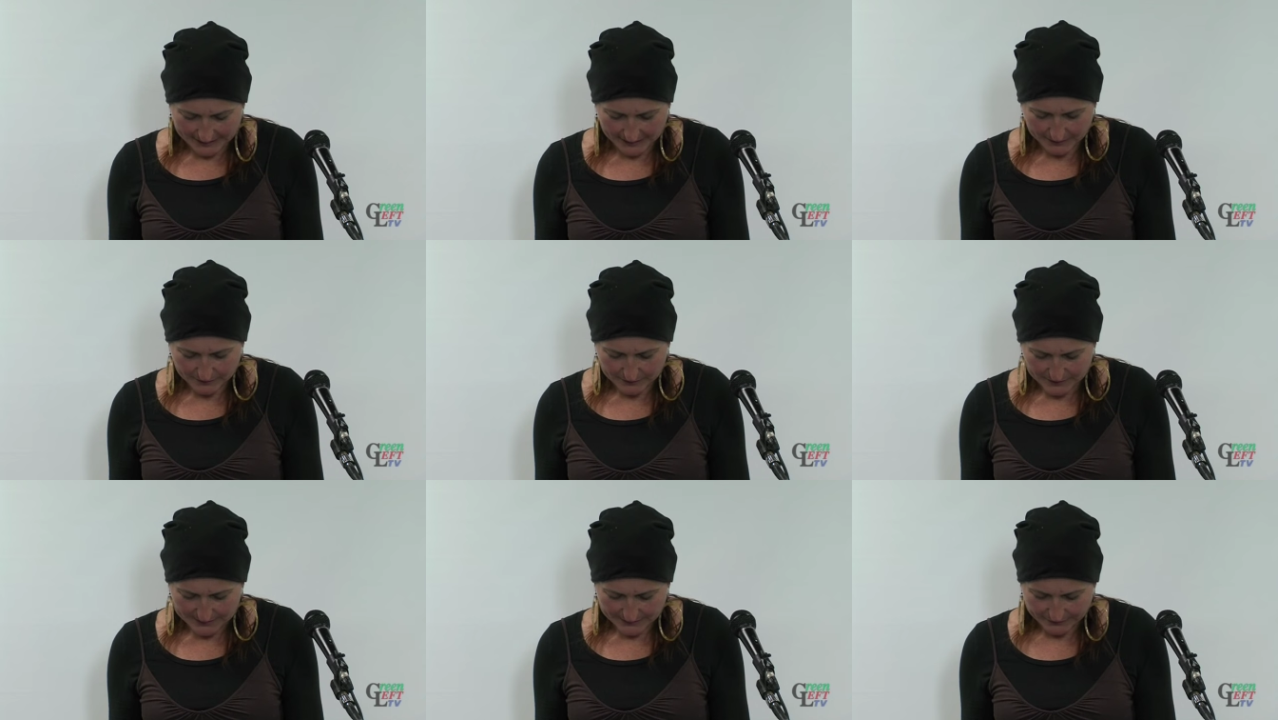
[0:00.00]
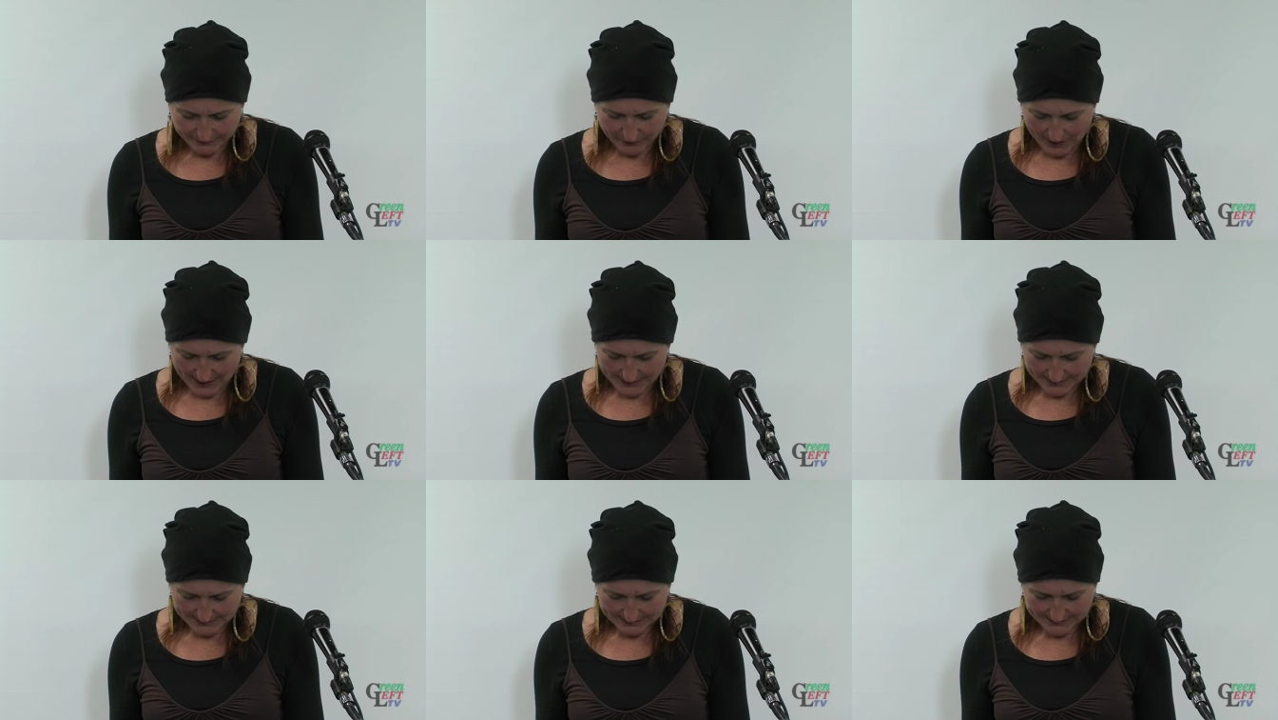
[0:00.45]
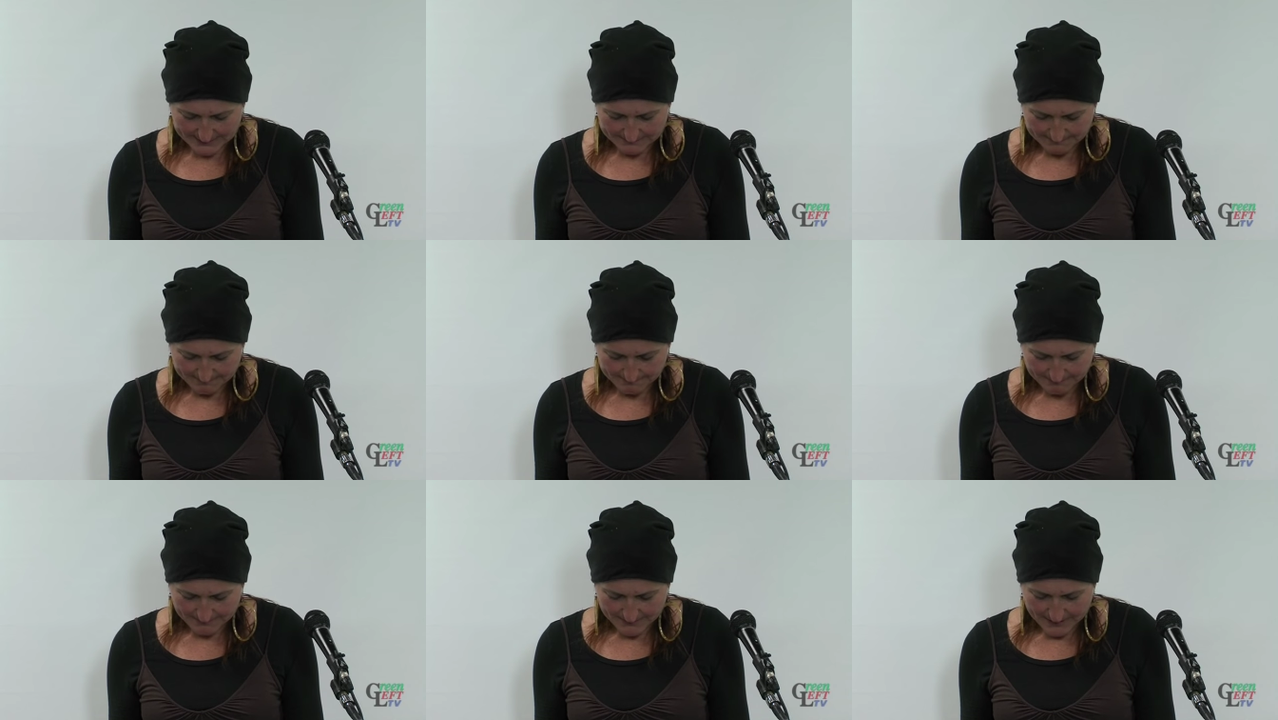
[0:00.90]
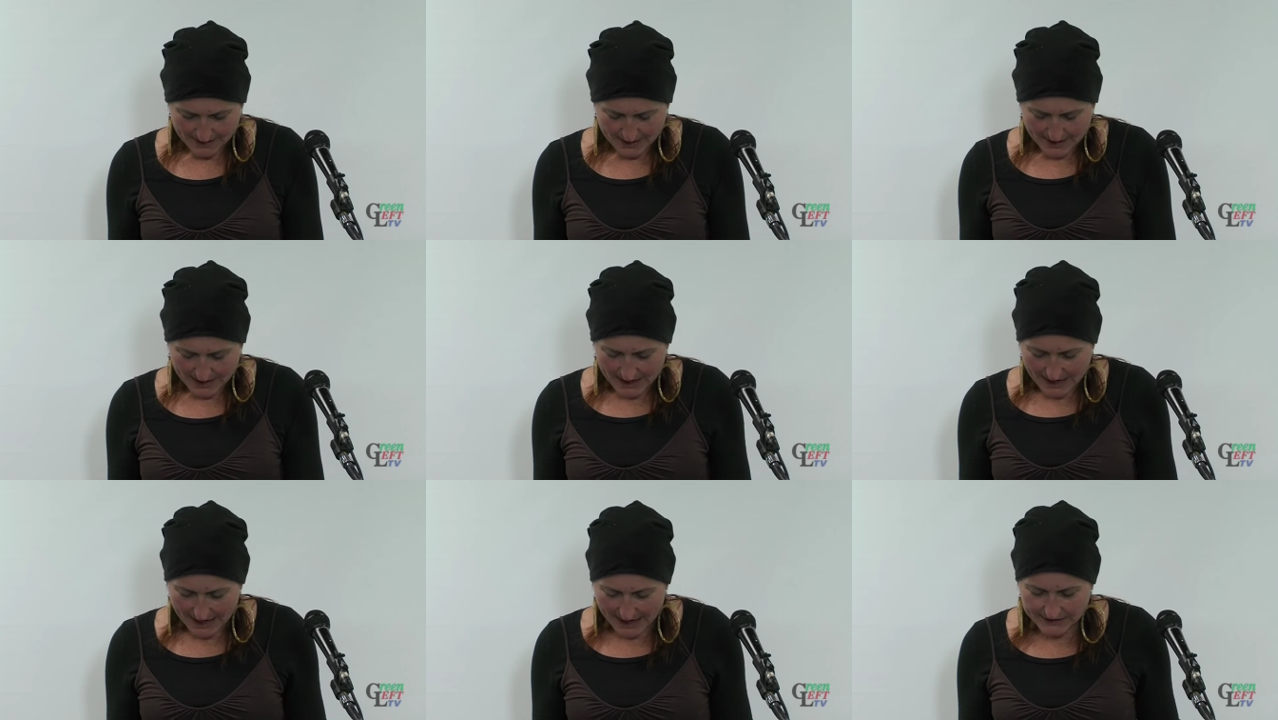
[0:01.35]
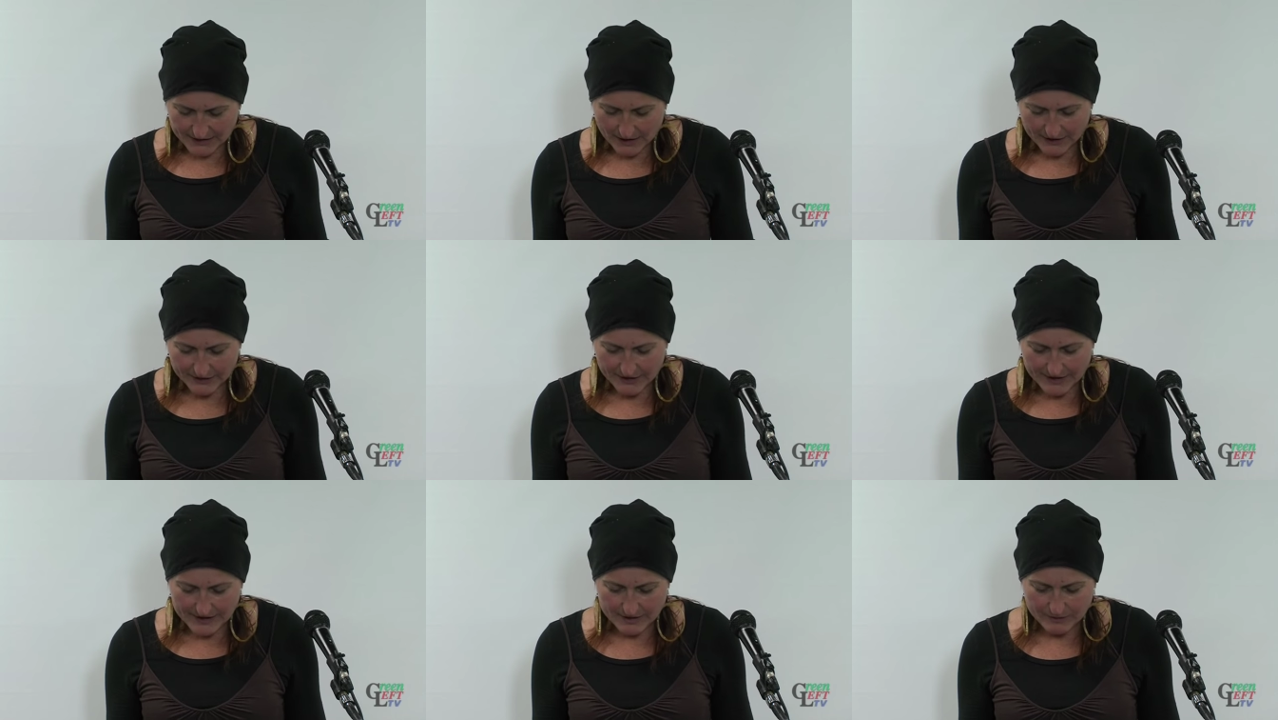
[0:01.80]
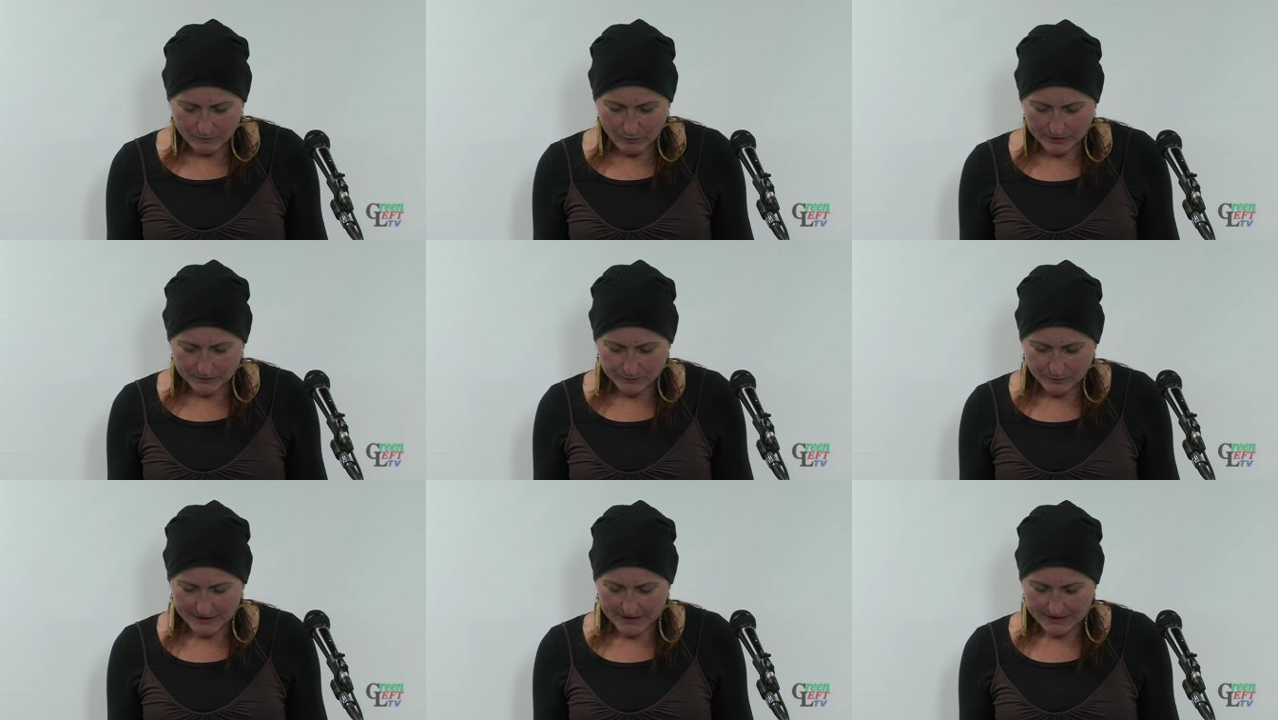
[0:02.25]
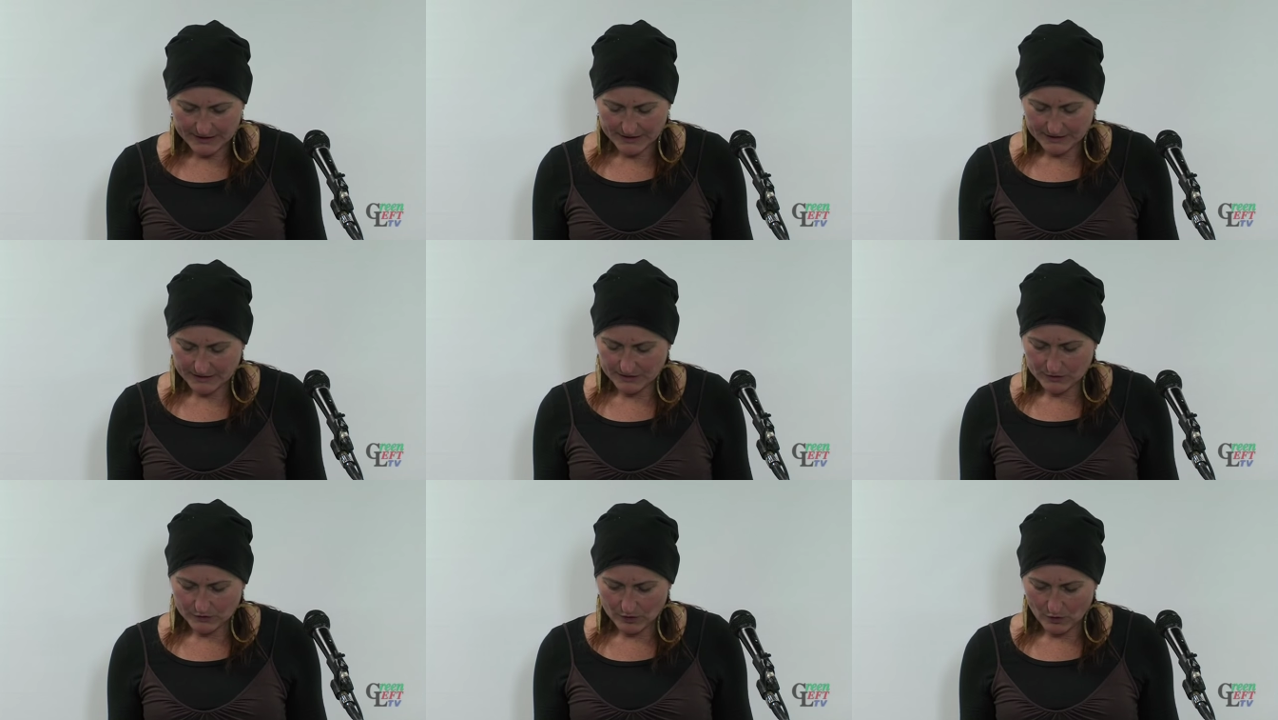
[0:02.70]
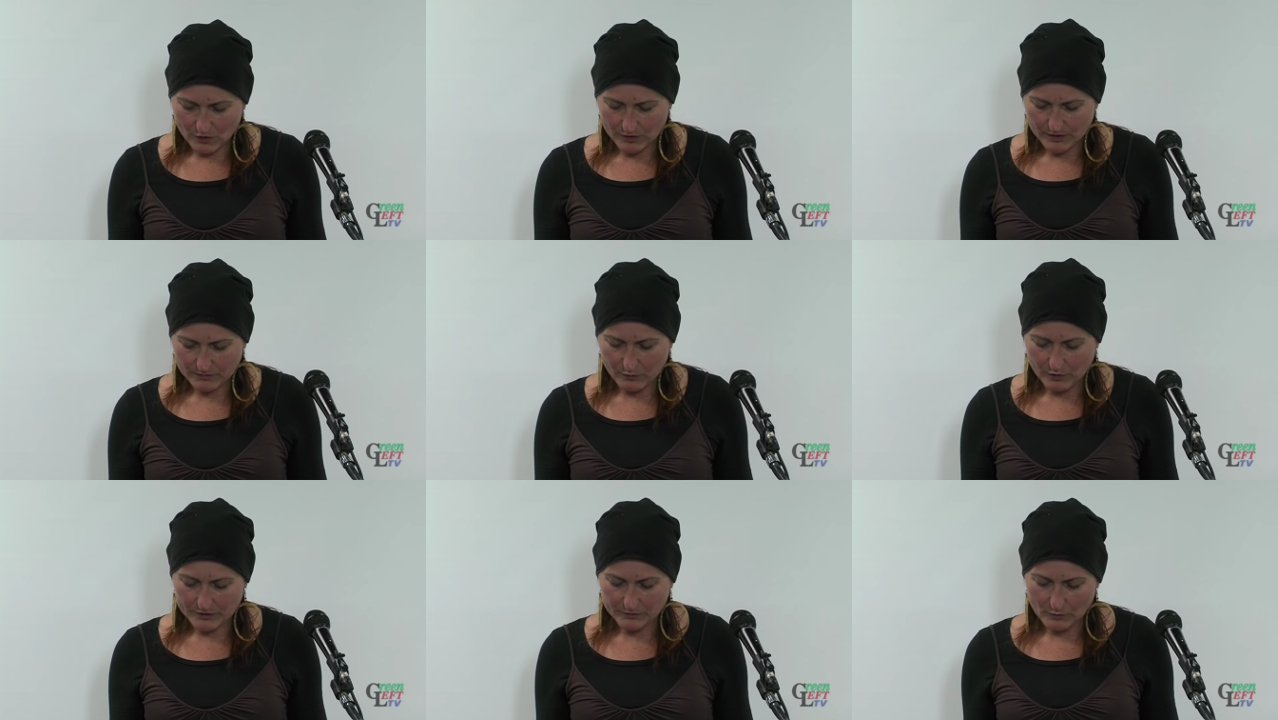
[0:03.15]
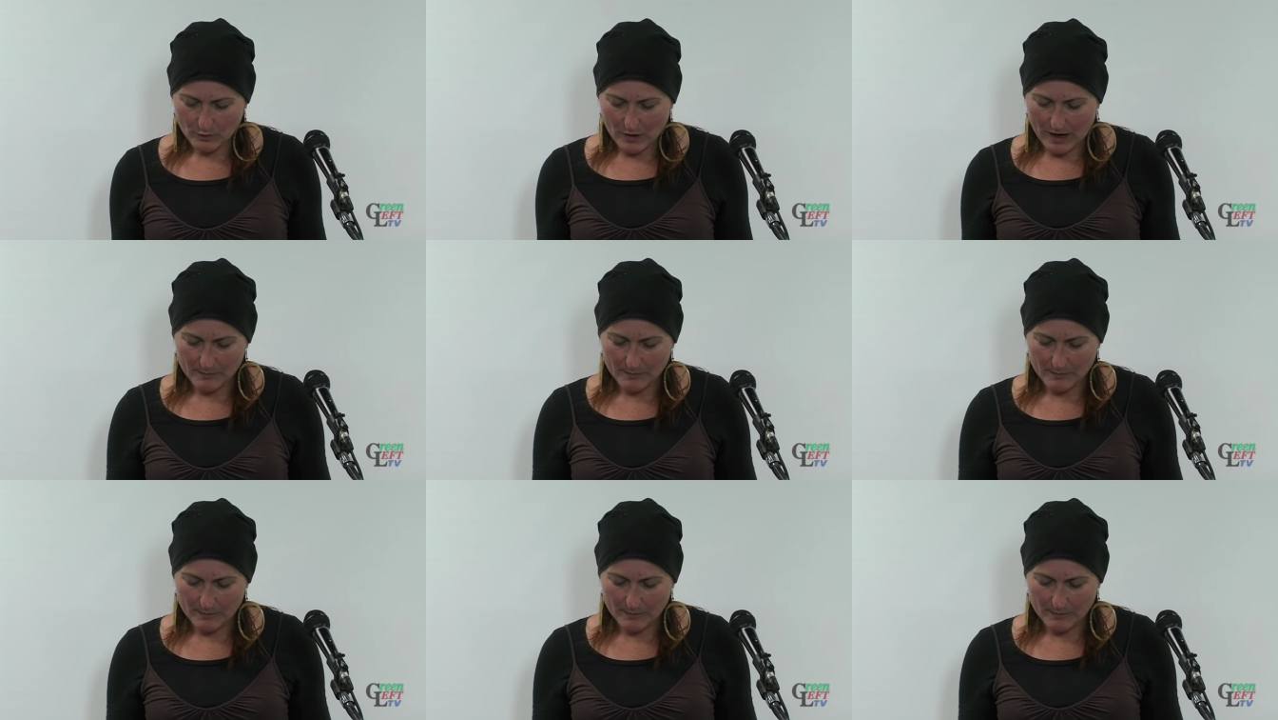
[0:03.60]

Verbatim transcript: element for us. And I think what we can talk what,